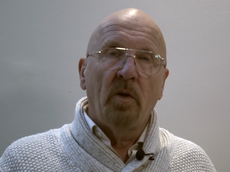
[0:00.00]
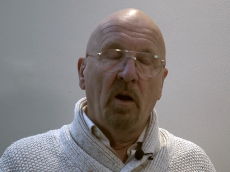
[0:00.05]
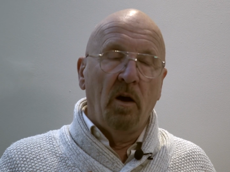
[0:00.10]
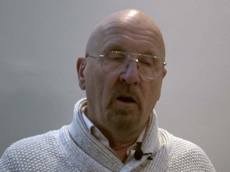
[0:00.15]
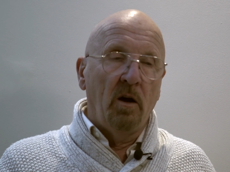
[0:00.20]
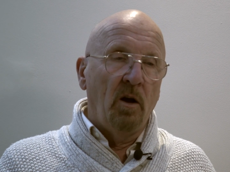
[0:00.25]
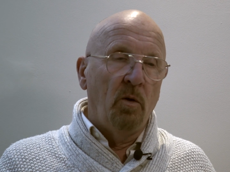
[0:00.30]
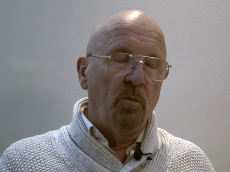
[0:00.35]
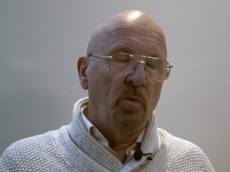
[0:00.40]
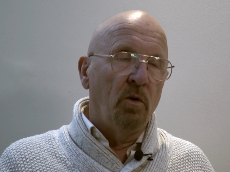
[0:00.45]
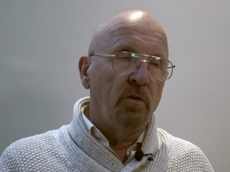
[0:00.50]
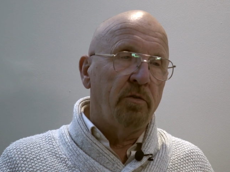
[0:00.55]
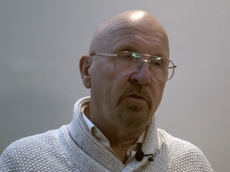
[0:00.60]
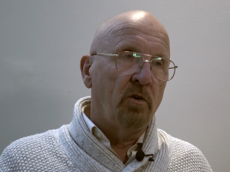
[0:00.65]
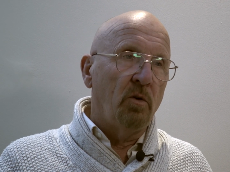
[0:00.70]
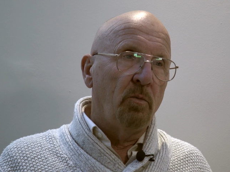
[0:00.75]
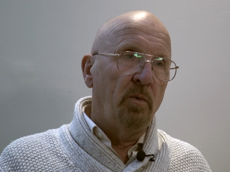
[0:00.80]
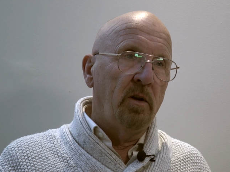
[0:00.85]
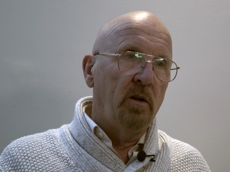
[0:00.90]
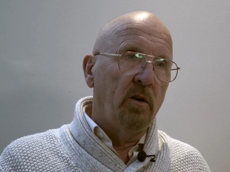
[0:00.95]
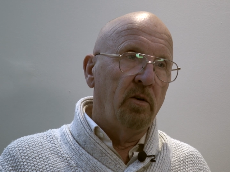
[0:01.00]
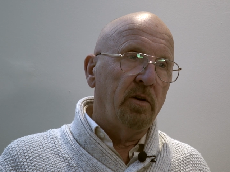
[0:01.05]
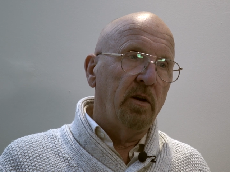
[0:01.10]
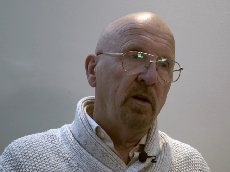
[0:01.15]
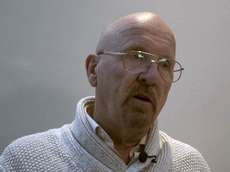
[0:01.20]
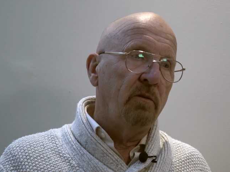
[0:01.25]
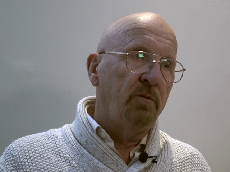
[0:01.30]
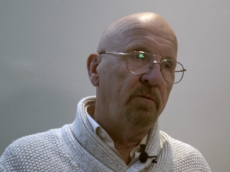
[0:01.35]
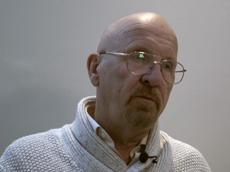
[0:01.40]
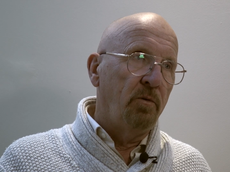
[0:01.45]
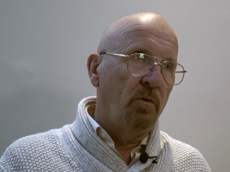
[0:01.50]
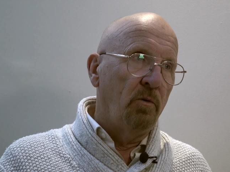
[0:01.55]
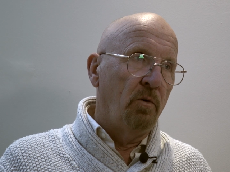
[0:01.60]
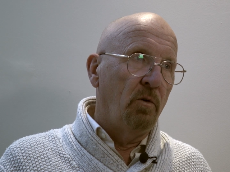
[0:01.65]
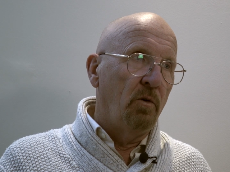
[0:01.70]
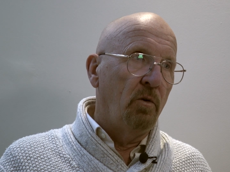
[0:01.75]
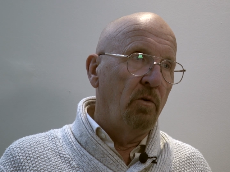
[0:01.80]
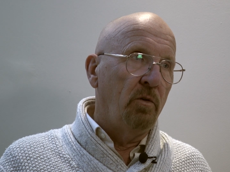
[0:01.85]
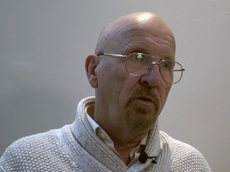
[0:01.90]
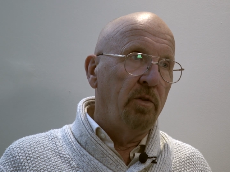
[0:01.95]
and also we're looking
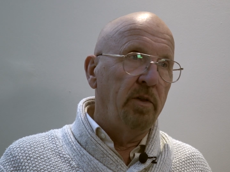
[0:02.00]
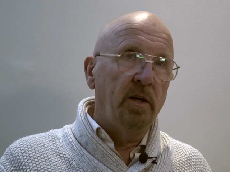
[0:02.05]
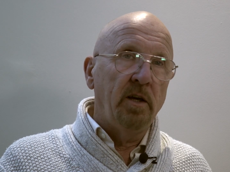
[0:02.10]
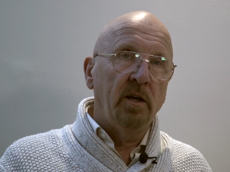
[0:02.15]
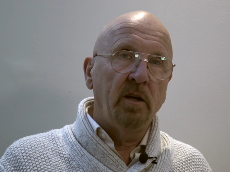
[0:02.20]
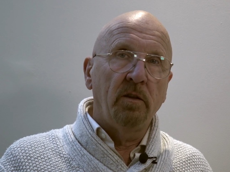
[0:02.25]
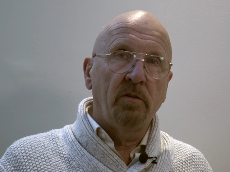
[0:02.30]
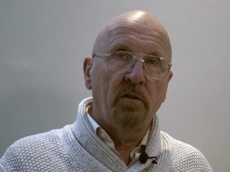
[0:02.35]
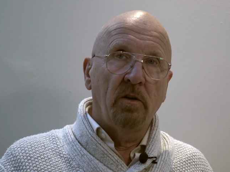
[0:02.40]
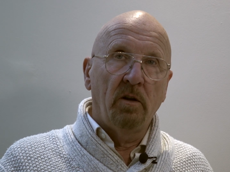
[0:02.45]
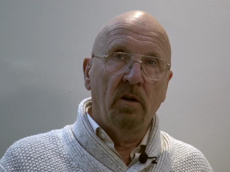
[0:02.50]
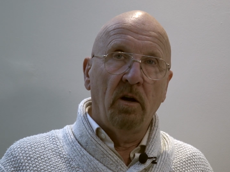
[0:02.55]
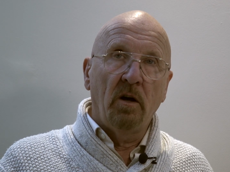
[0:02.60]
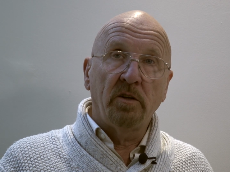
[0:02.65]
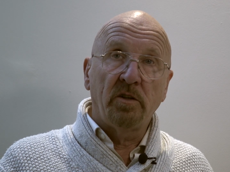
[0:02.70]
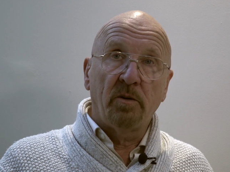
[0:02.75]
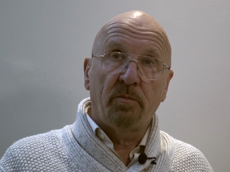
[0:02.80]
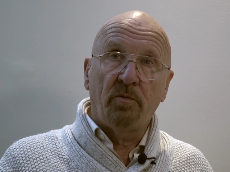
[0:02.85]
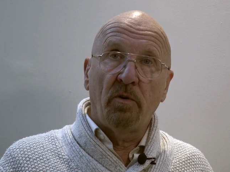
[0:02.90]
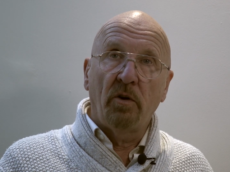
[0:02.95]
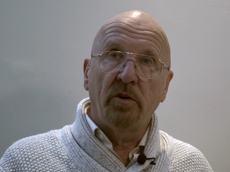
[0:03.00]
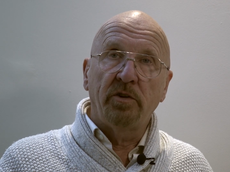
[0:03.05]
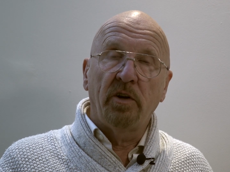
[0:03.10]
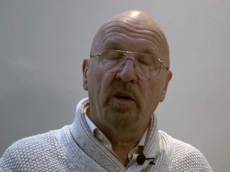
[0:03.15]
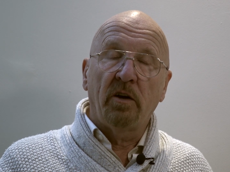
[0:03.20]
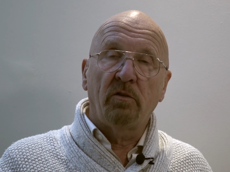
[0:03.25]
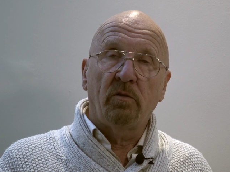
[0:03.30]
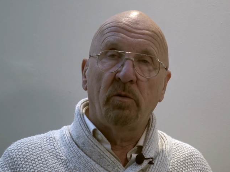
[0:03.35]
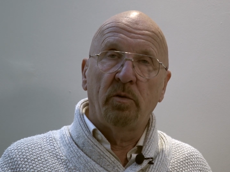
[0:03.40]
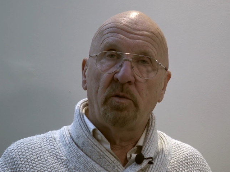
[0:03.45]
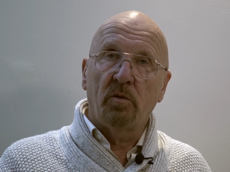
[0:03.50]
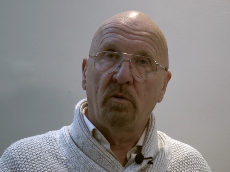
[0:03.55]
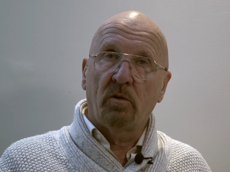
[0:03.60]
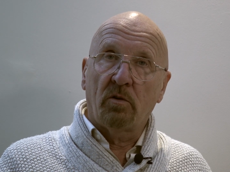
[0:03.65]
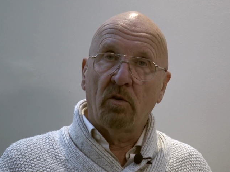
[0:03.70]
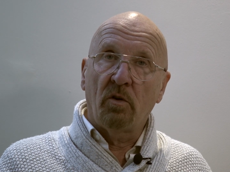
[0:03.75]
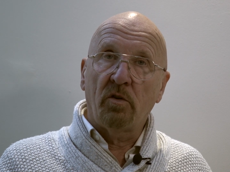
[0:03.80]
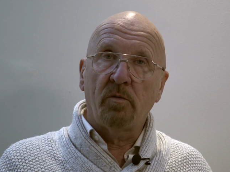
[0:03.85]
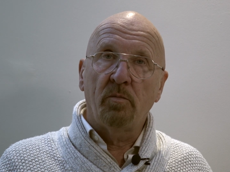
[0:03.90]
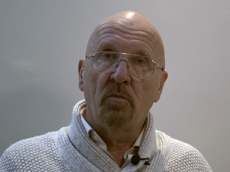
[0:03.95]
for the larger projects which will
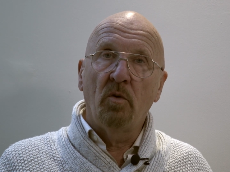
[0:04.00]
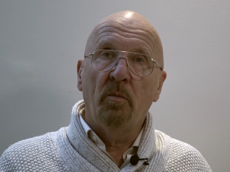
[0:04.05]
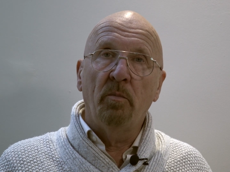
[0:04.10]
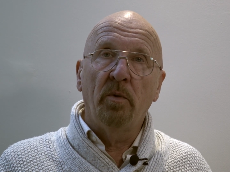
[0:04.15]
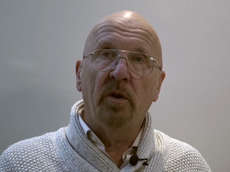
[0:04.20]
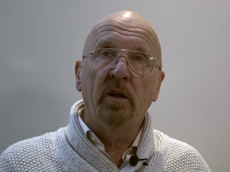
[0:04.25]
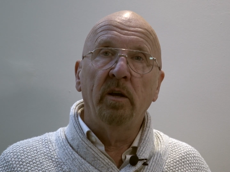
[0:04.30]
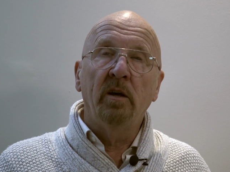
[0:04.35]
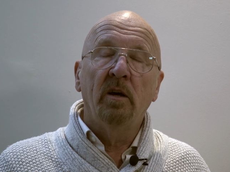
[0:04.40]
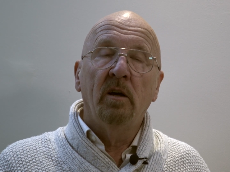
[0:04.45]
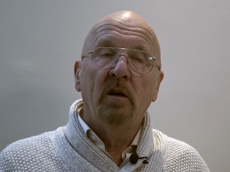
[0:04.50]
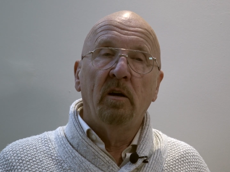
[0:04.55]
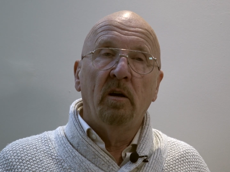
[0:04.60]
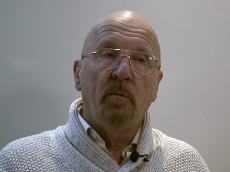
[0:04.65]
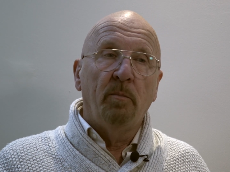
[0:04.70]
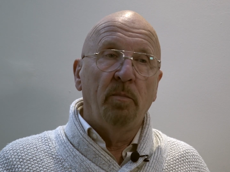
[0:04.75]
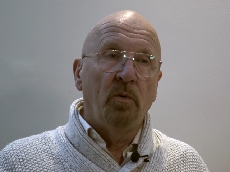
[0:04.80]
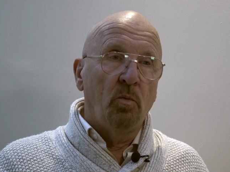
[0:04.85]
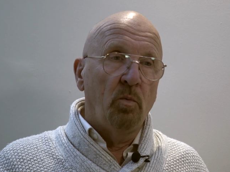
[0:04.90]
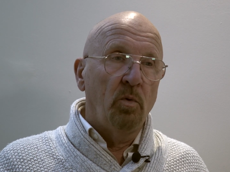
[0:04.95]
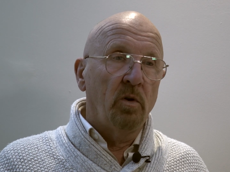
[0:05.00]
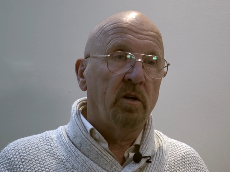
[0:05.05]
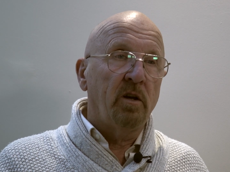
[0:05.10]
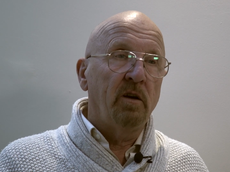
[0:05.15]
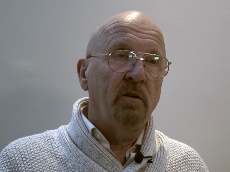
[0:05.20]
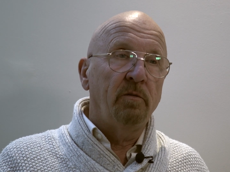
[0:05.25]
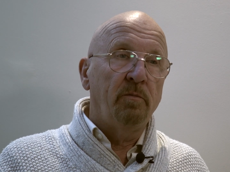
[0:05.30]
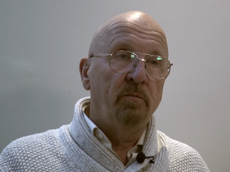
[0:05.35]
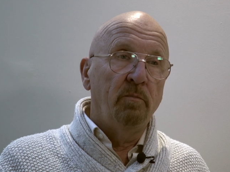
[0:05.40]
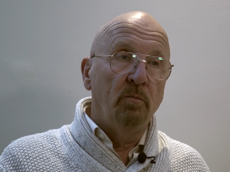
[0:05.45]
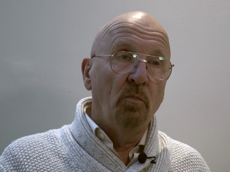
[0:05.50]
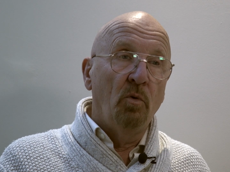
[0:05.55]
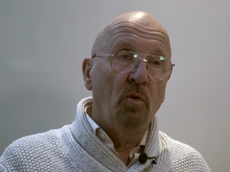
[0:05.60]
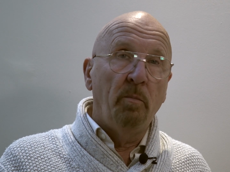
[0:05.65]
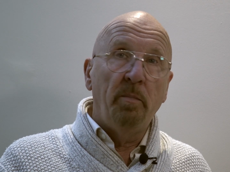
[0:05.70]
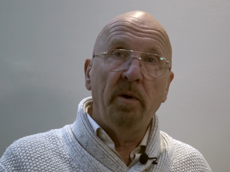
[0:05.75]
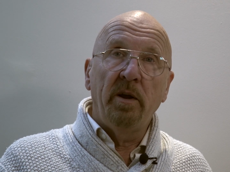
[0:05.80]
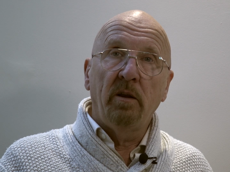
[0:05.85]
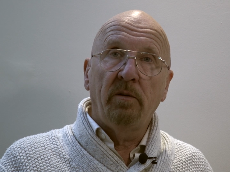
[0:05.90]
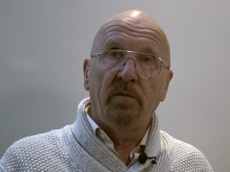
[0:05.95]
cost more money but will give
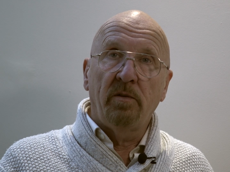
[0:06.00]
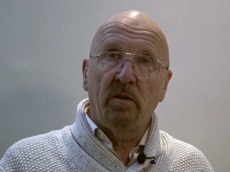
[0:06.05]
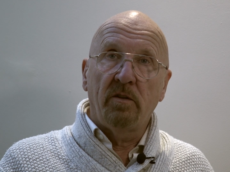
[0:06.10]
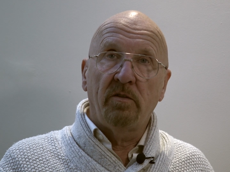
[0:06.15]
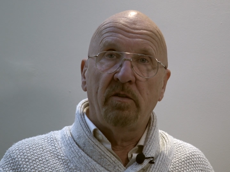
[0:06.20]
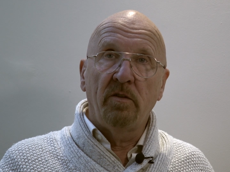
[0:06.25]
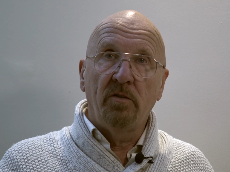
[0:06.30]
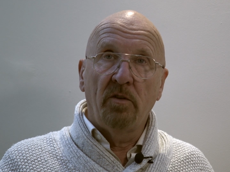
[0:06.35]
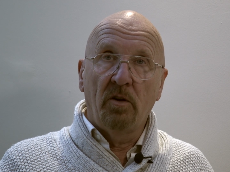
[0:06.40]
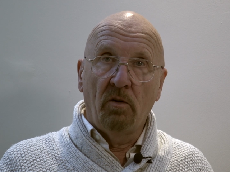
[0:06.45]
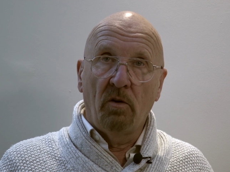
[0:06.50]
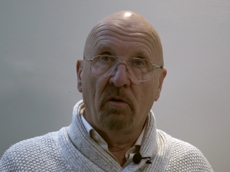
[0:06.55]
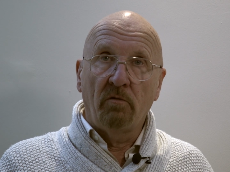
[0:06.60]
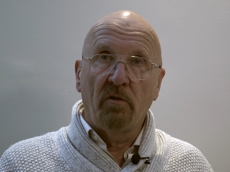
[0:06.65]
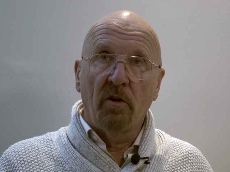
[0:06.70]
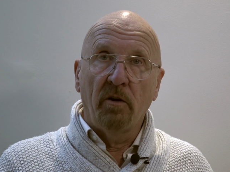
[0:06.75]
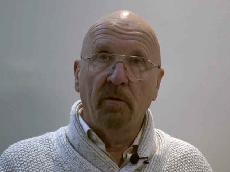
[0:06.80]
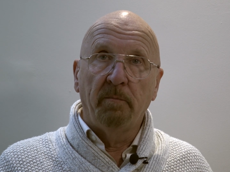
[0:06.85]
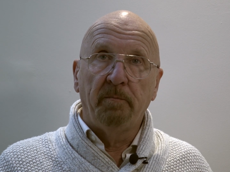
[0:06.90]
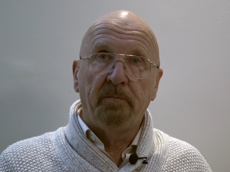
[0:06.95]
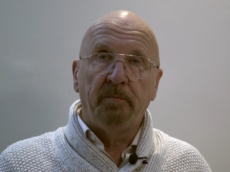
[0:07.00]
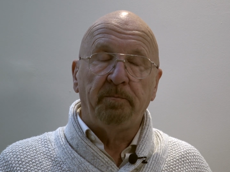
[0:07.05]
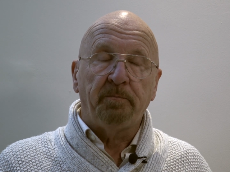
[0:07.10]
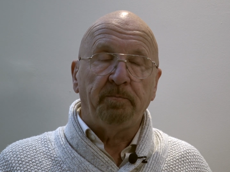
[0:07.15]
more benefits in the long